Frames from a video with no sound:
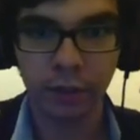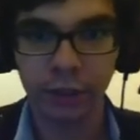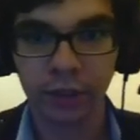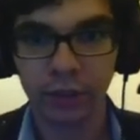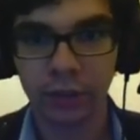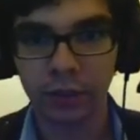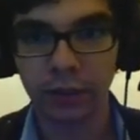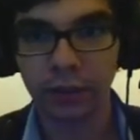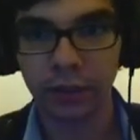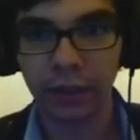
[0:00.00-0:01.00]
Just
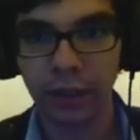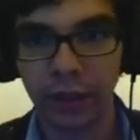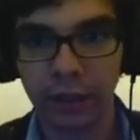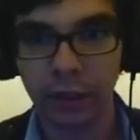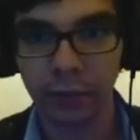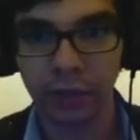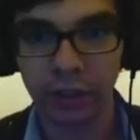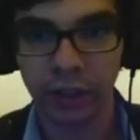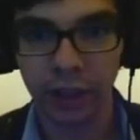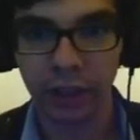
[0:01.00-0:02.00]
get some
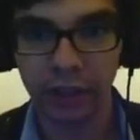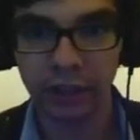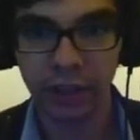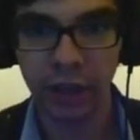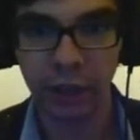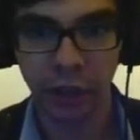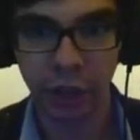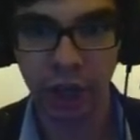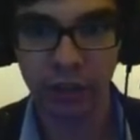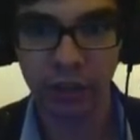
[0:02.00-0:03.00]
cinema
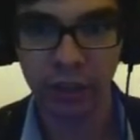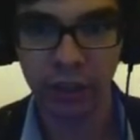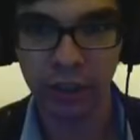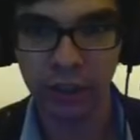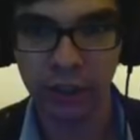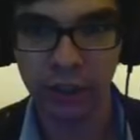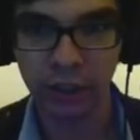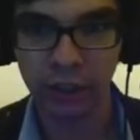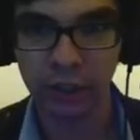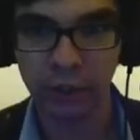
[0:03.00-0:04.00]
shots in here.
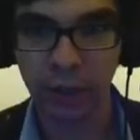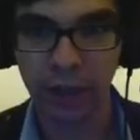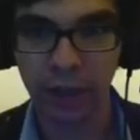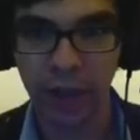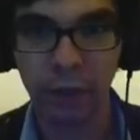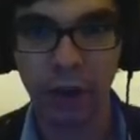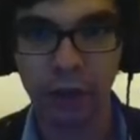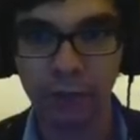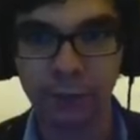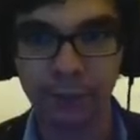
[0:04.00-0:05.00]
Cinematic
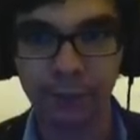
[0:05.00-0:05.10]
camera.